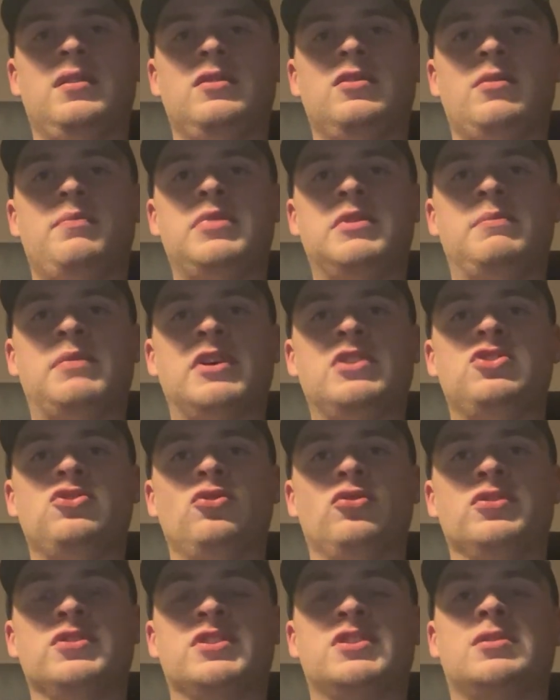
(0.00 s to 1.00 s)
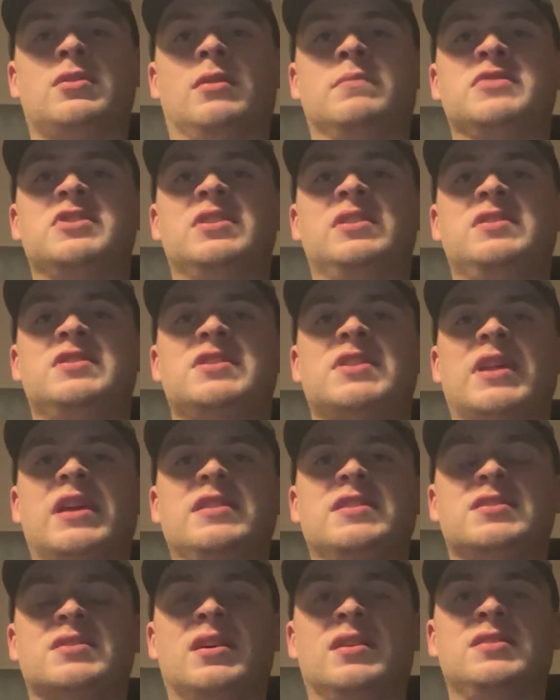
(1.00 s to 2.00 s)
got beat by Jordan Thompson in
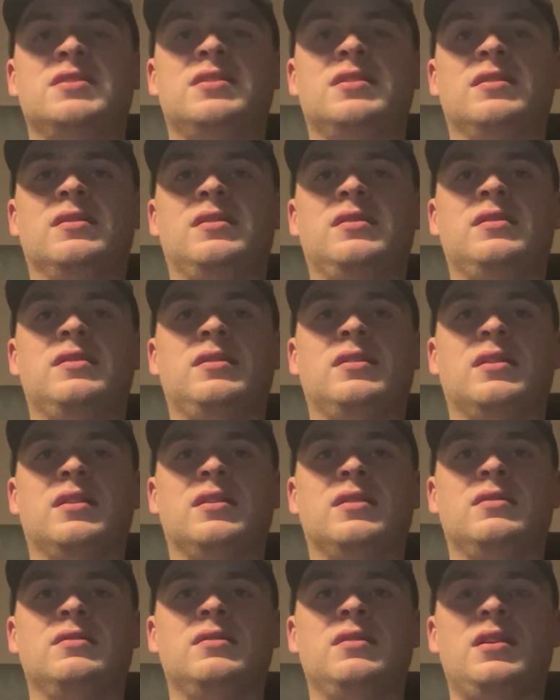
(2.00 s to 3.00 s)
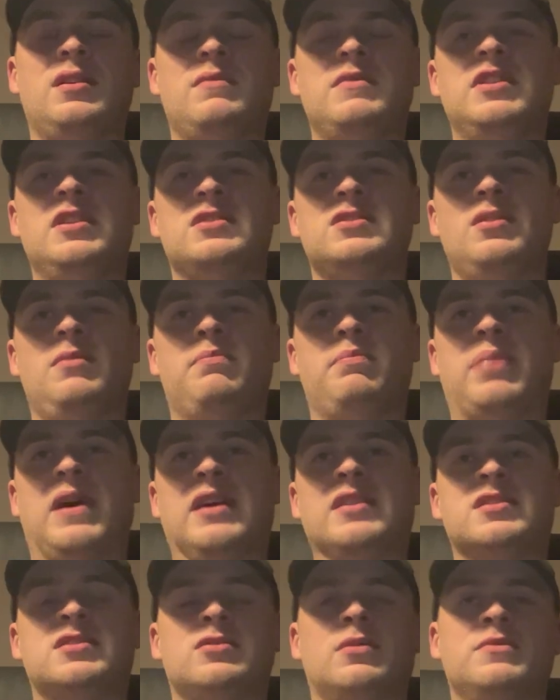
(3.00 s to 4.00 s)
straight sets, didn't he? Yeah. I mean, that's not
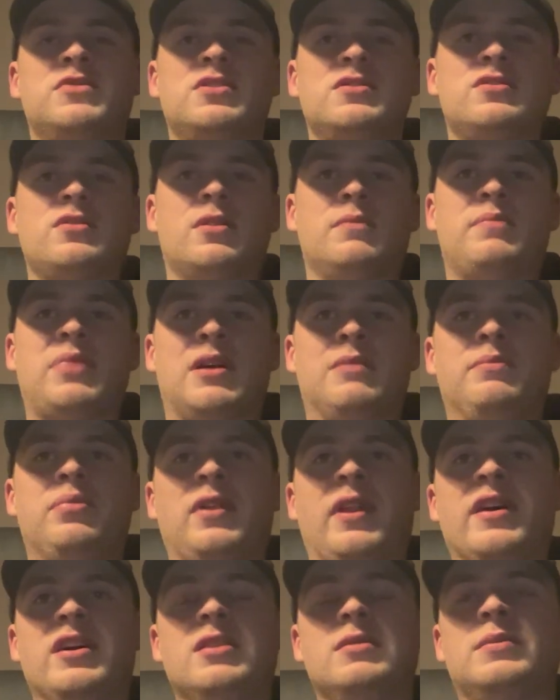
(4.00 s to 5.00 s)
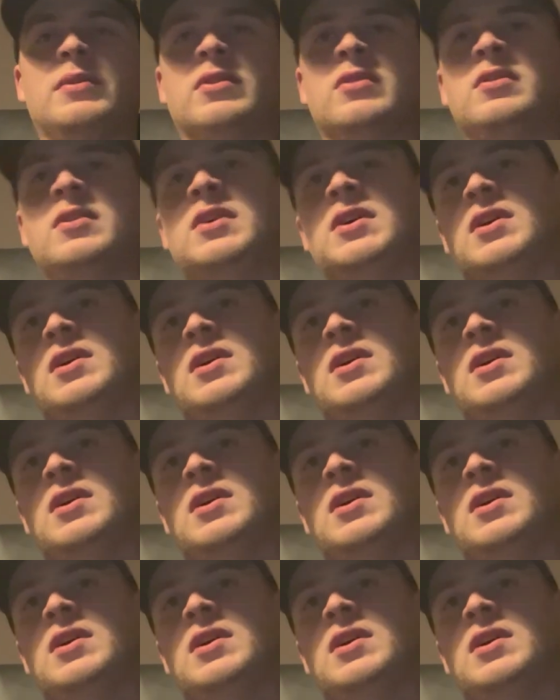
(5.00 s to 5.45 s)
bad. Thompson's not a bad player, but